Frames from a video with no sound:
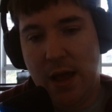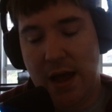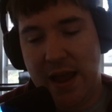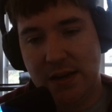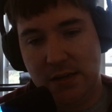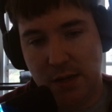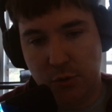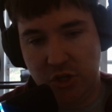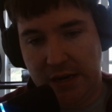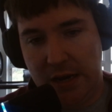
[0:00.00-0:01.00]
I had to
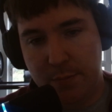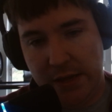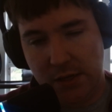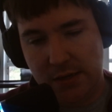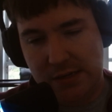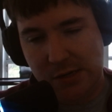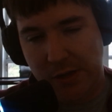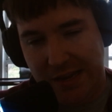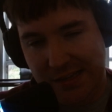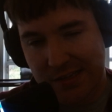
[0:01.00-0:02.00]
double check it. I'm like,
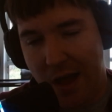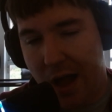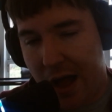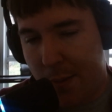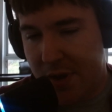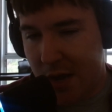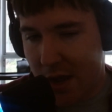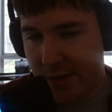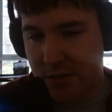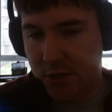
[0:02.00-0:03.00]
okay, is
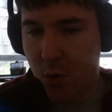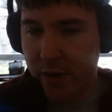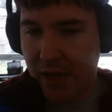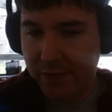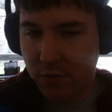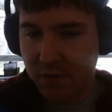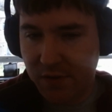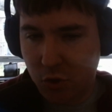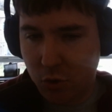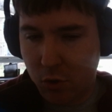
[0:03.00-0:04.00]
Amanas going after the
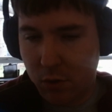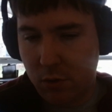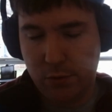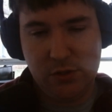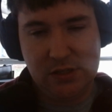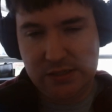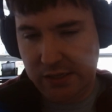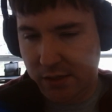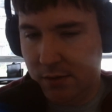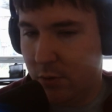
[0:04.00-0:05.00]
Fisher girl, or is
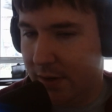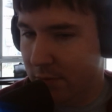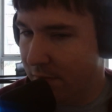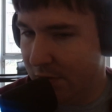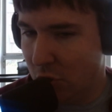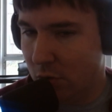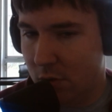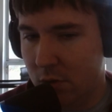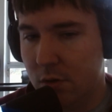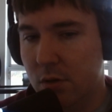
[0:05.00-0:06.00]
Cotillion going after the Fisher
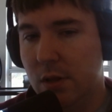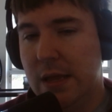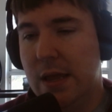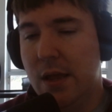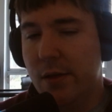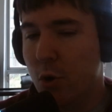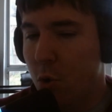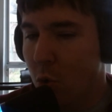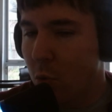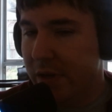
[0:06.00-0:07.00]
girl?
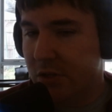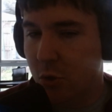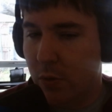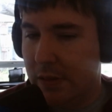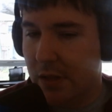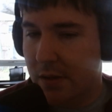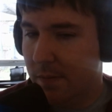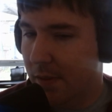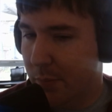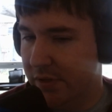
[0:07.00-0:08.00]
Who is doing
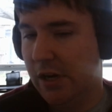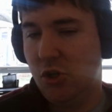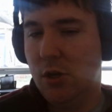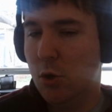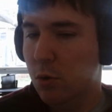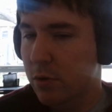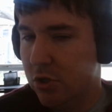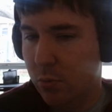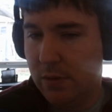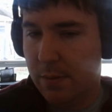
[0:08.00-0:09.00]
the possession? Who
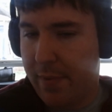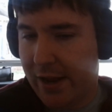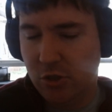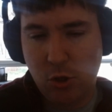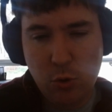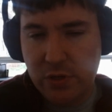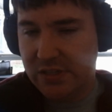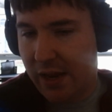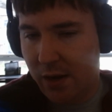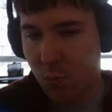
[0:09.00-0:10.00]
is doing the magic? Who is
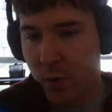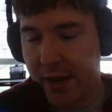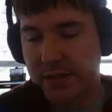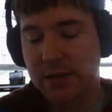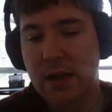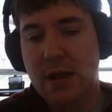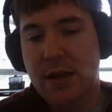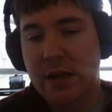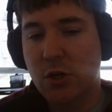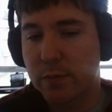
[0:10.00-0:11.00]
saying what
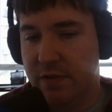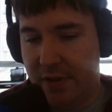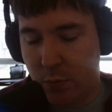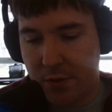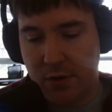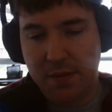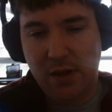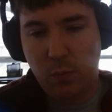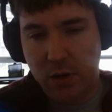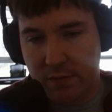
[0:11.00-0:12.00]
in terms of like whether or not they
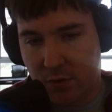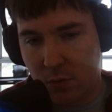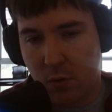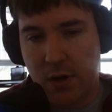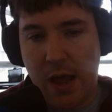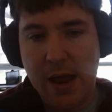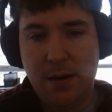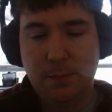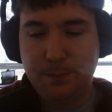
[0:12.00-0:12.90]
get rid of her or not?